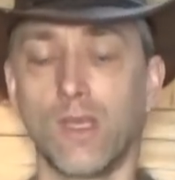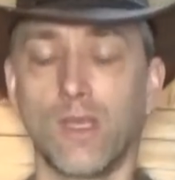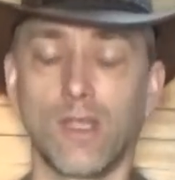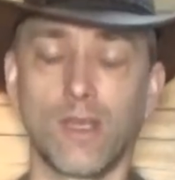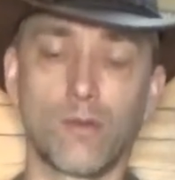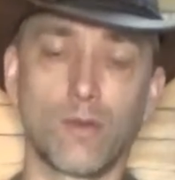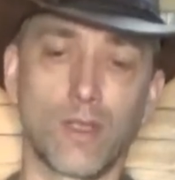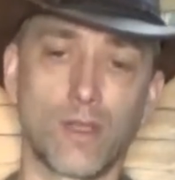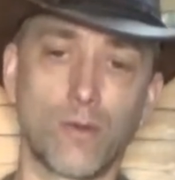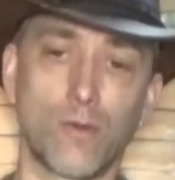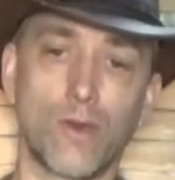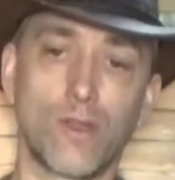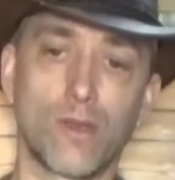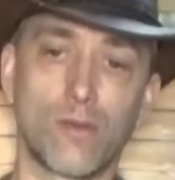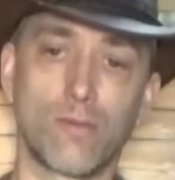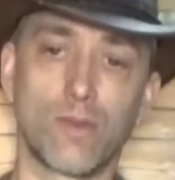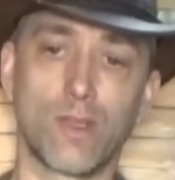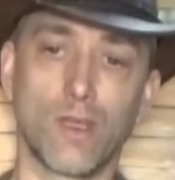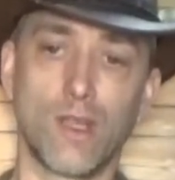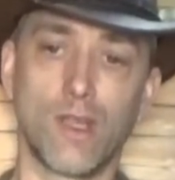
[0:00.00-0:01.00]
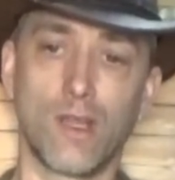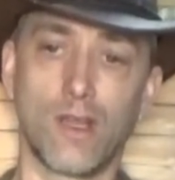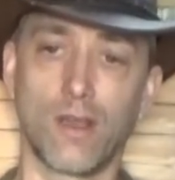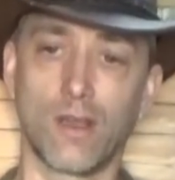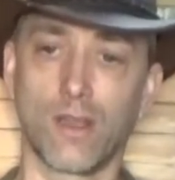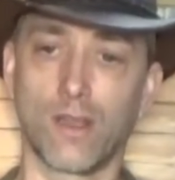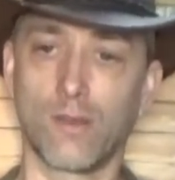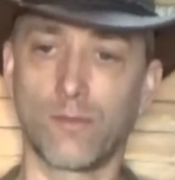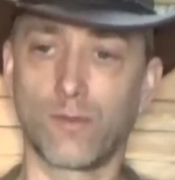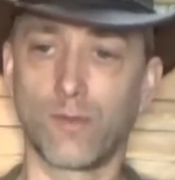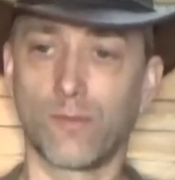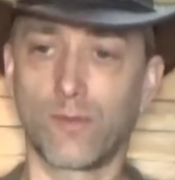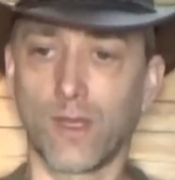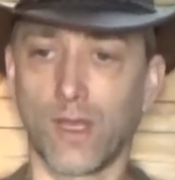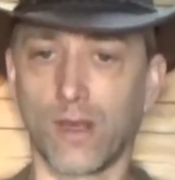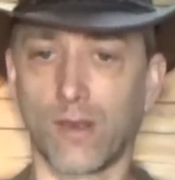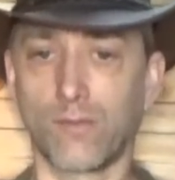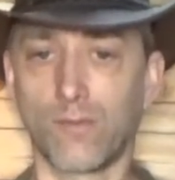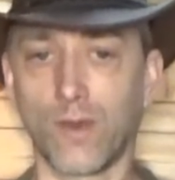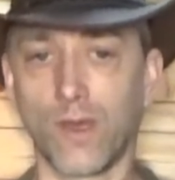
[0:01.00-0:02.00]
Anyway, go on over there if you've
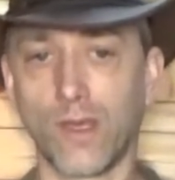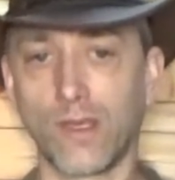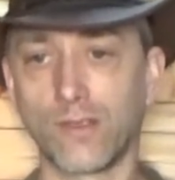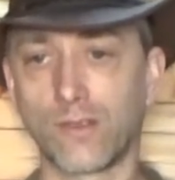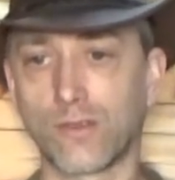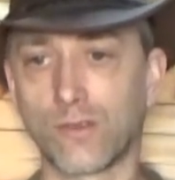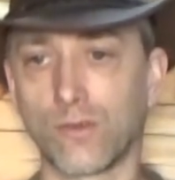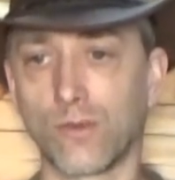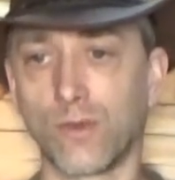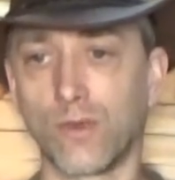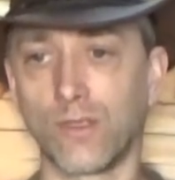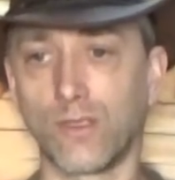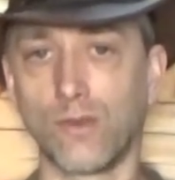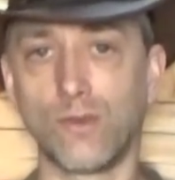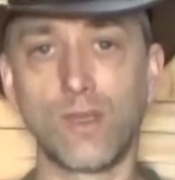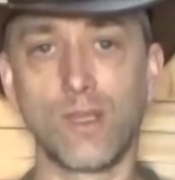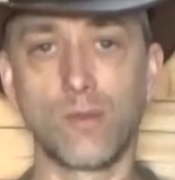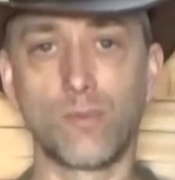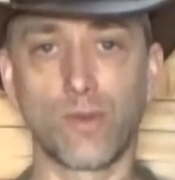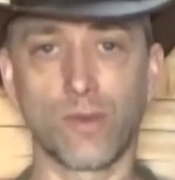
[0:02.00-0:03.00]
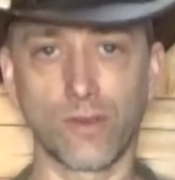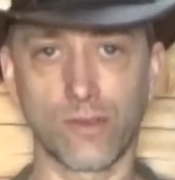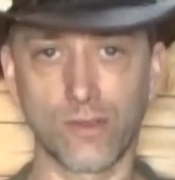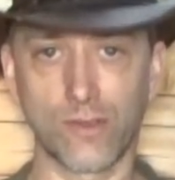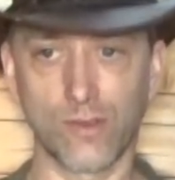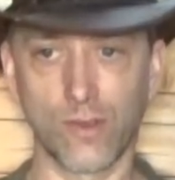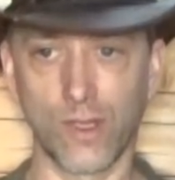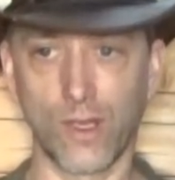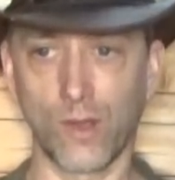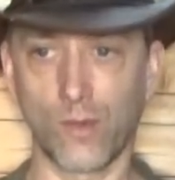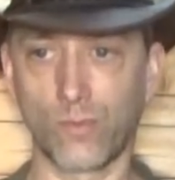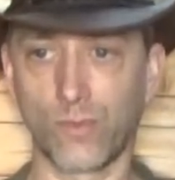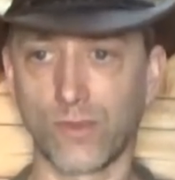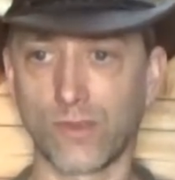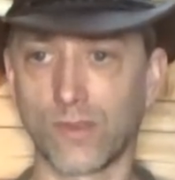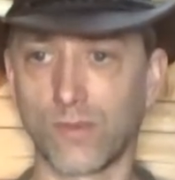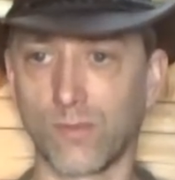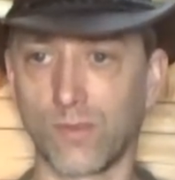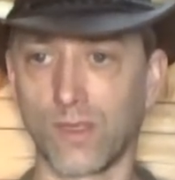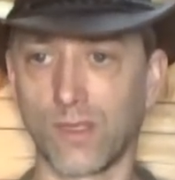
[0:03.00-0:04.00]
got advice or you need personal help with
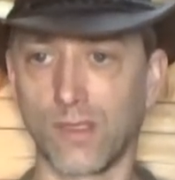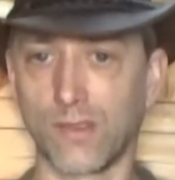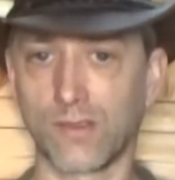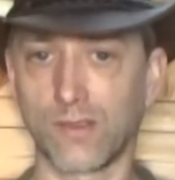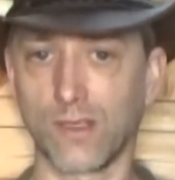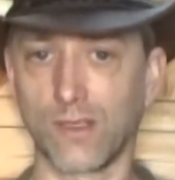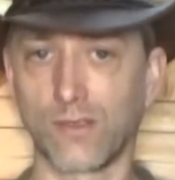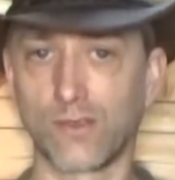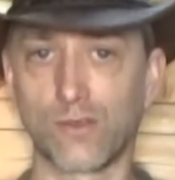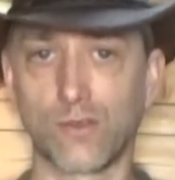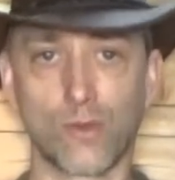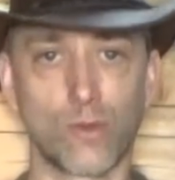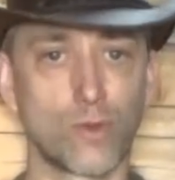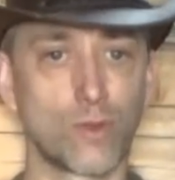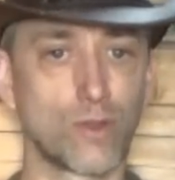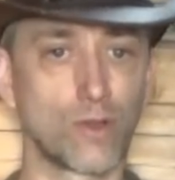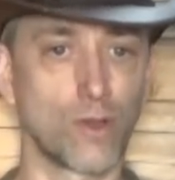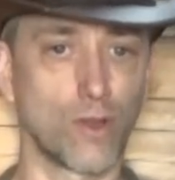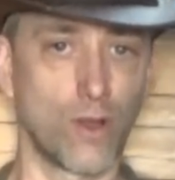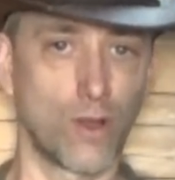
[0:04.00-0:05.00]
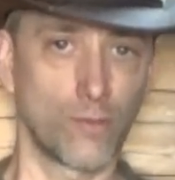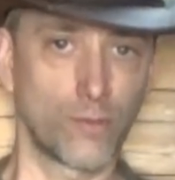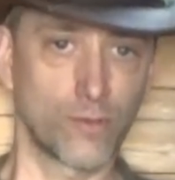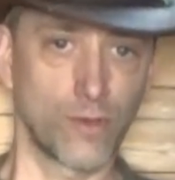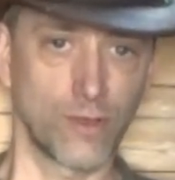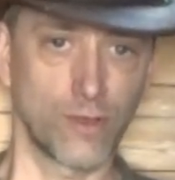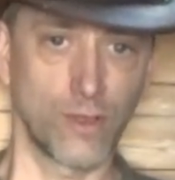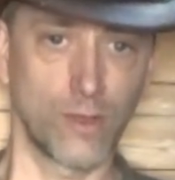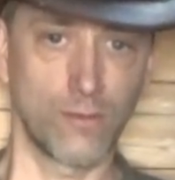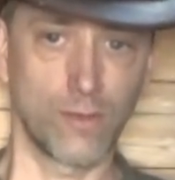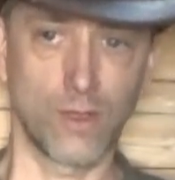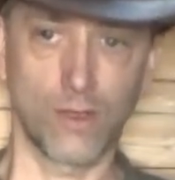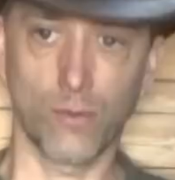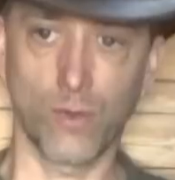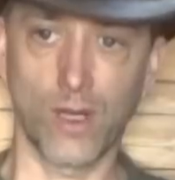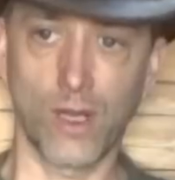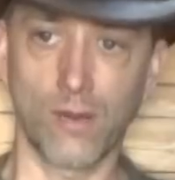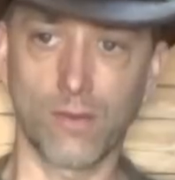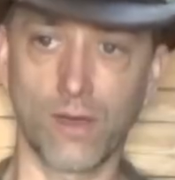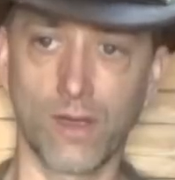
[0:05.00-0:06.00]
some things like solar, off-grid living, or
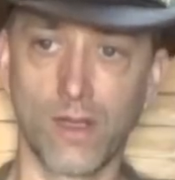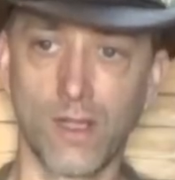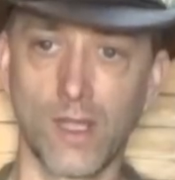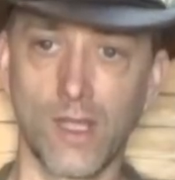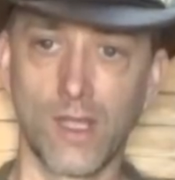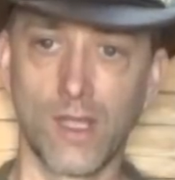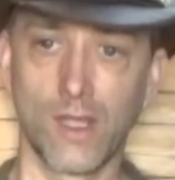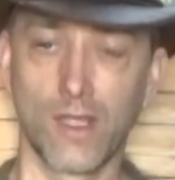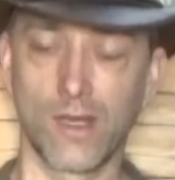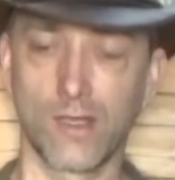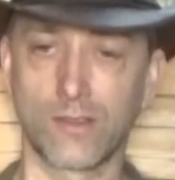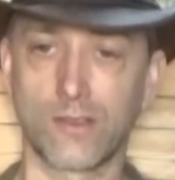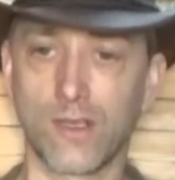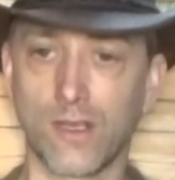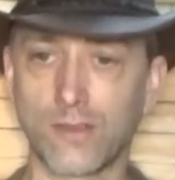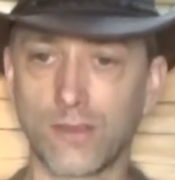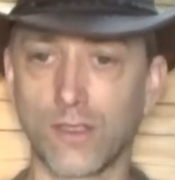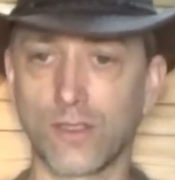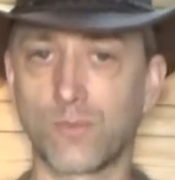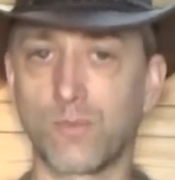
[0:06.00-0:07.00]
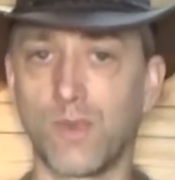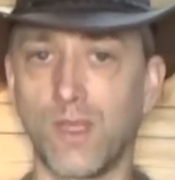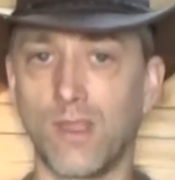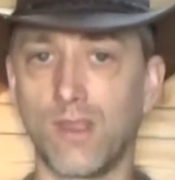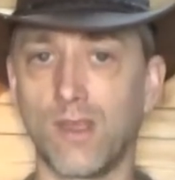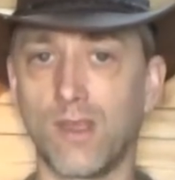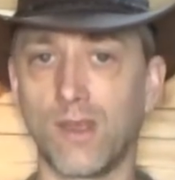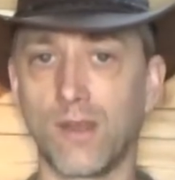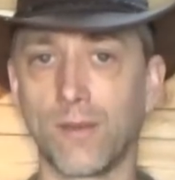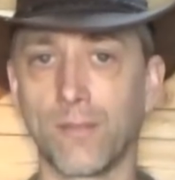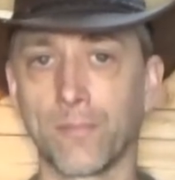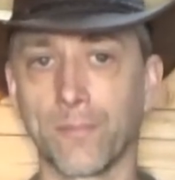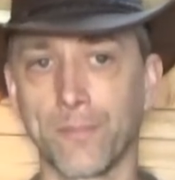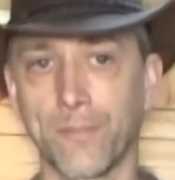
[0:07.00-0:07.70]
whatever. And it's not just me there.